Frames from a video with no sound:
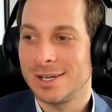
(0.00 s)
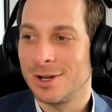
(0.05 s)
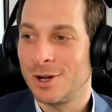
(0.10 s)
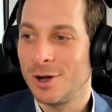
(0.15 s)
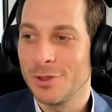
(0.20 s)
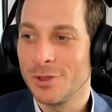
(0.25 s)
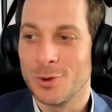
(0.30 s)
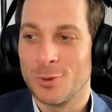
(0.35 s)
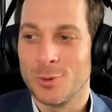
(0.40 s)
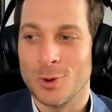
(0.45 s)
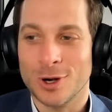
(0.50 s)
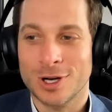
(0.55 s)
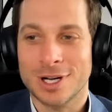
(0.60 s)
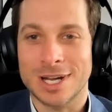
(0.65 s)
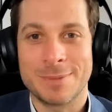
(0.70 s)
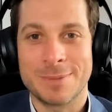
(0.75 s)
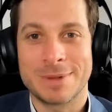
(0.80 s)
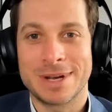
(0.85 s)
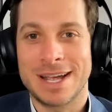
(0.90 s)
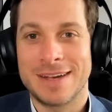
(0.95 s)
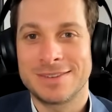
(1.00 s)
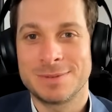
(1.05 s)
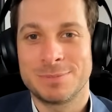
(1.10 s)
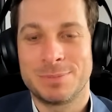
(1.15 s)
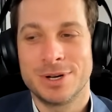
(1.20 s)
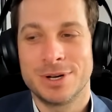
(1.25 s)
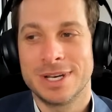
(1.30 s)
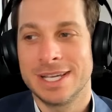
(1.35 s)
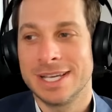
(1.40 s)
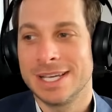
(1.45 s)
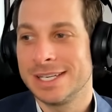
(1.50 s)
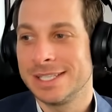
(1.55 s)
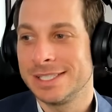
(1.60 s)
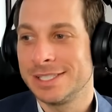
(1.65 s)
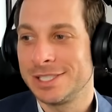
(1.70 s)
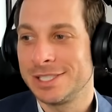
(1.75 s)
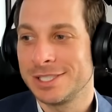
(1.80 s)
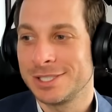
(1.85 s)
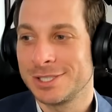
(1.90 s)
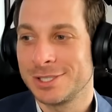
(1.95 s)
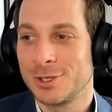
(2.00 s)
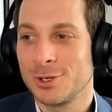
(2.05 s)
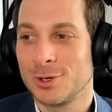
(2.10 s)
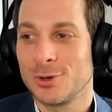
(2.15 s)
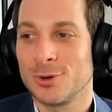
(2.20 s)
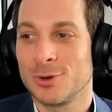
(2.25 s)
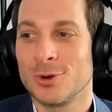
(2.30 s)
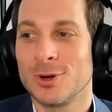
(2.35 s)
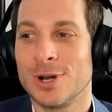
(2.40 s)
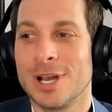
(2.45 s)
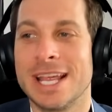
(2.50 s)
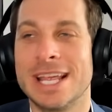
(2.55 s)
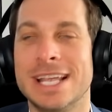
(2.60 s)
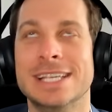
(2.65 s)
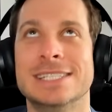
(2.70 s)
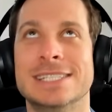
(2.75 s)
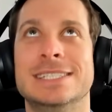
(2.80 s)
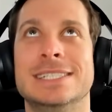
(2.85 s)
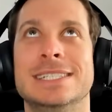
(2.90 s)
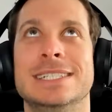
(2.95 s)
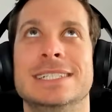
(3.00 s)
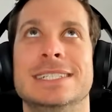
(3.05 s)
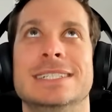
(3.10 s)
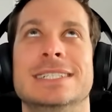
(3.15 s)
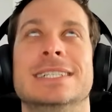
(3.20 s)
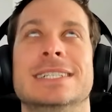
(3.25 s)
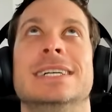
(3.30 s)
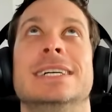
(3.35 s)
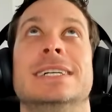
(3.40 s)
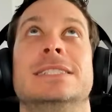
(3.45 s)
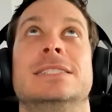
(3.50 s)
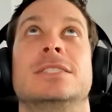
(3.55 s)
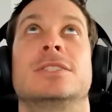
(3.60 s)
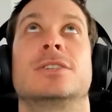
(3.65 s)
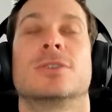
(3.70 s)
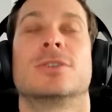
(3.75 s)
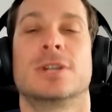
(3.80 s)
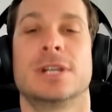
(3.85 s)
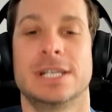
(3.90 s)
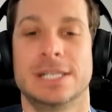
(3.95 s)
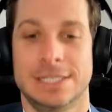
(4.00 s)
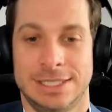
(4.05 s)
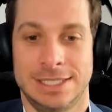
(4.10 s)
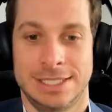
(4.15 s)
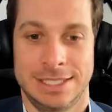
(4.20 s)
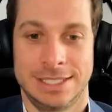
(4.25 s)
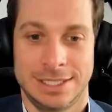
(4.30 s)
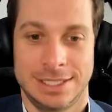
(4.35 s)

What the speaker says: all the work I'm going to have to put in is just crazy. It's crazy.